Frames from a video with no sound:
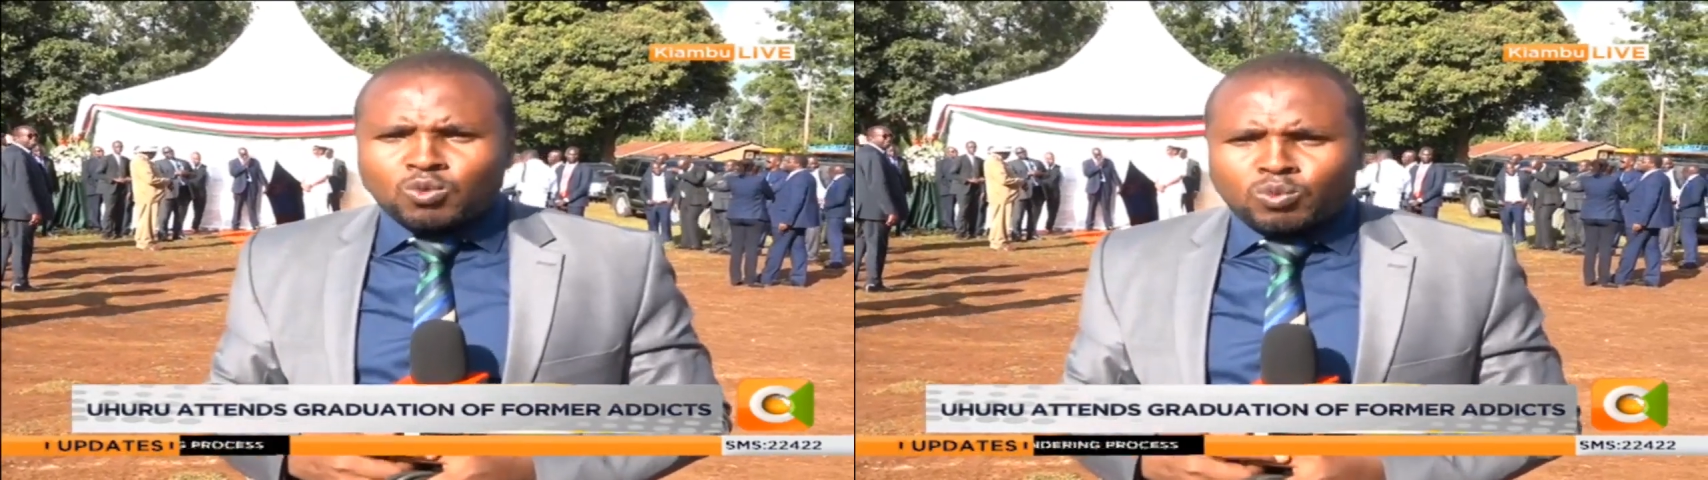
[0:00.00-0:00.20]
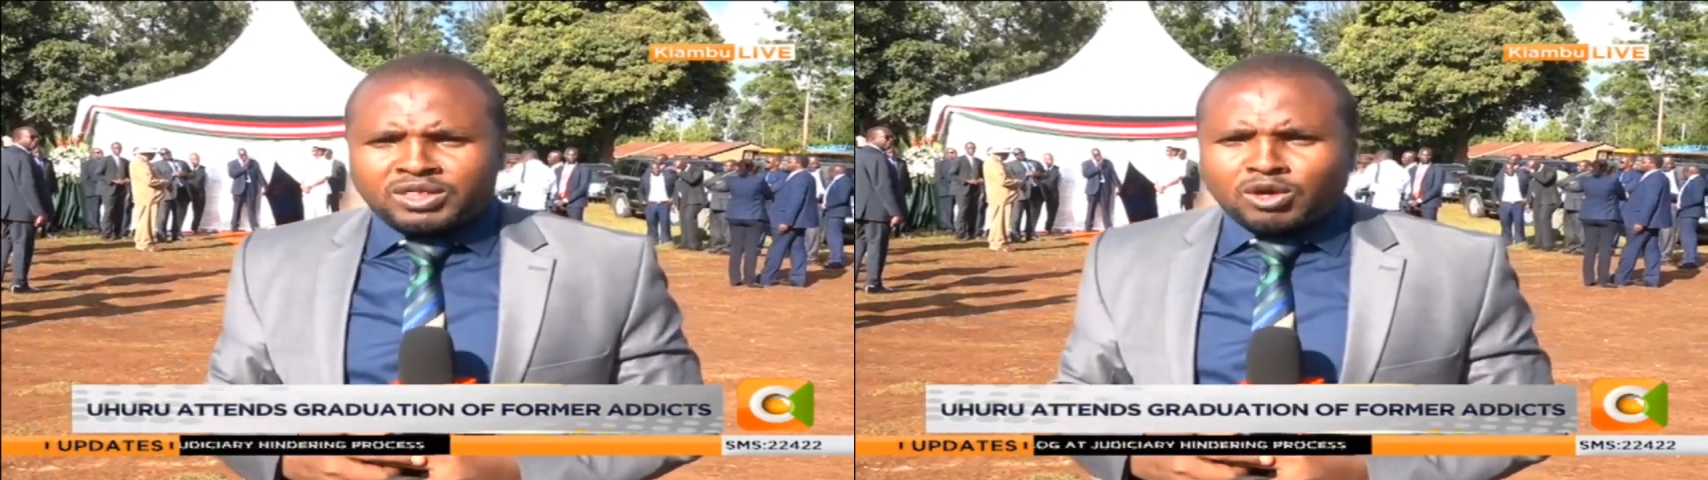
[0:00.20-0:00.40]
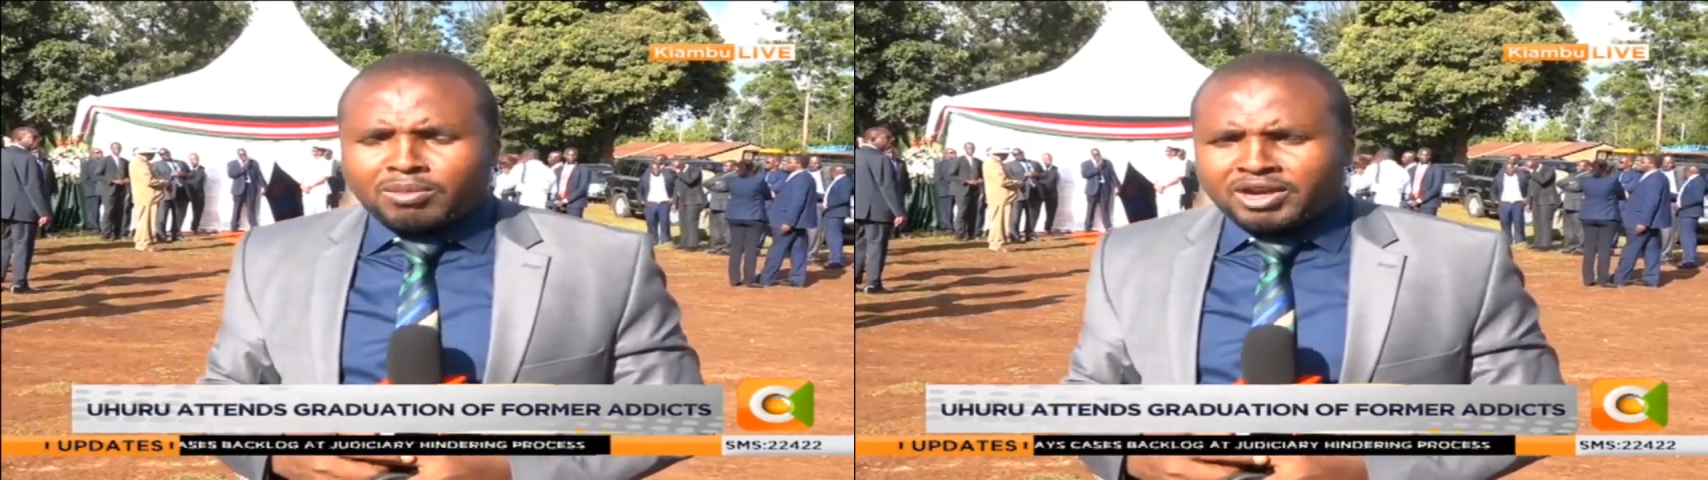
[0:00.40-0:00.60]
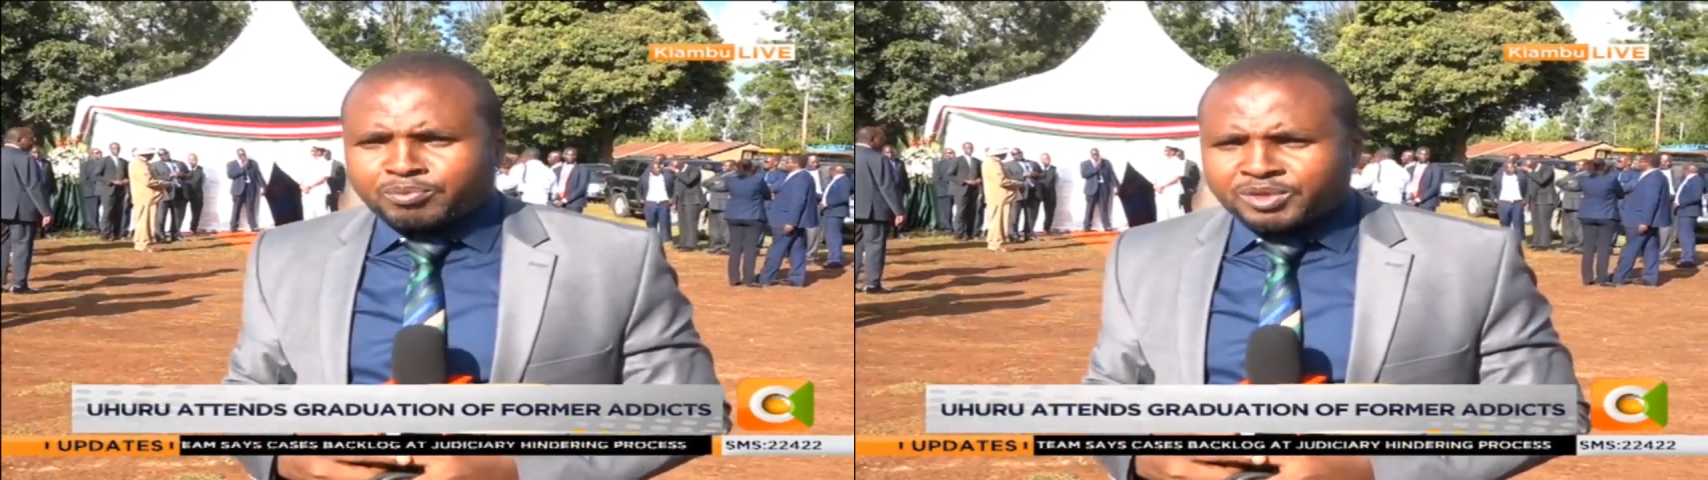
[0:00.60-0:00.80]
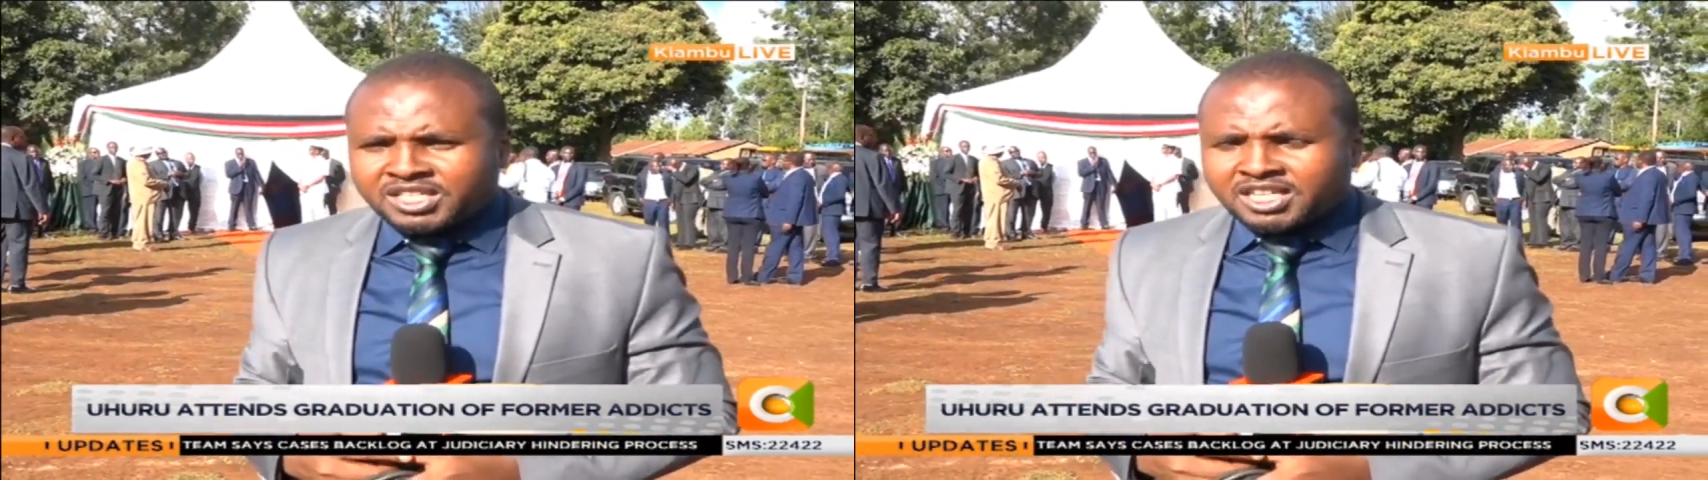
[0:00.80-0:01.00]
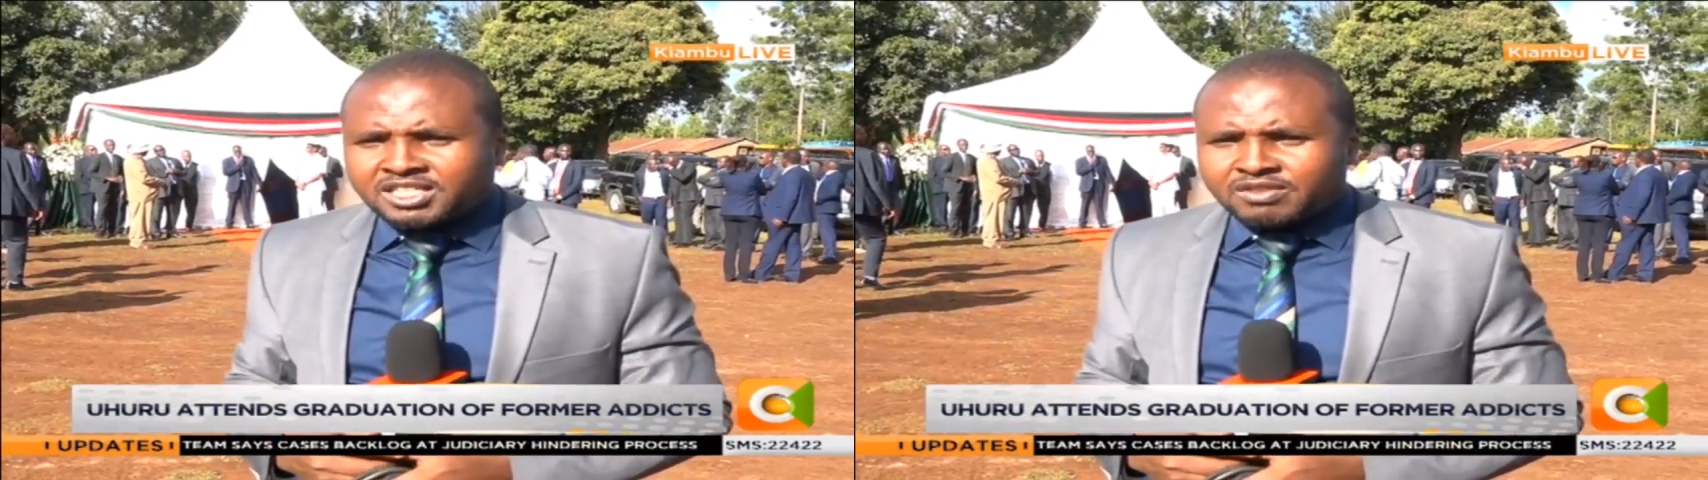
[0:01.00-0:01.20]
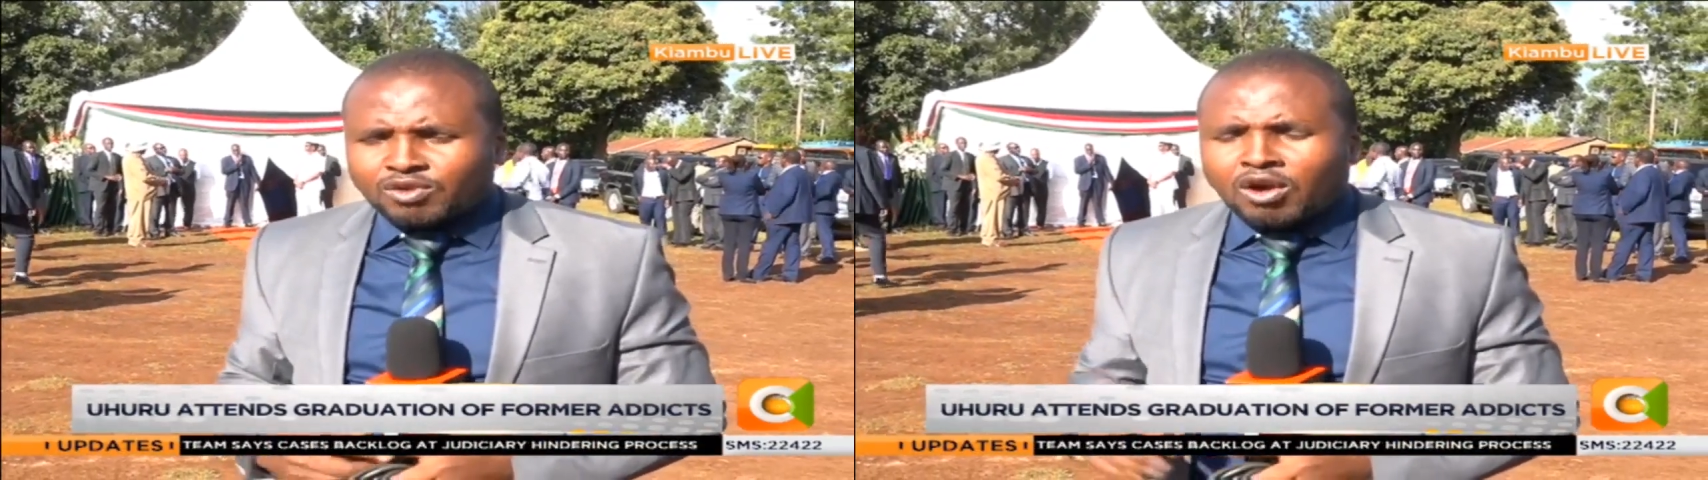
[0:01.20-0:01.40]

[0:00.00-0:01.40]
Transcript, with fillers: with the woman representative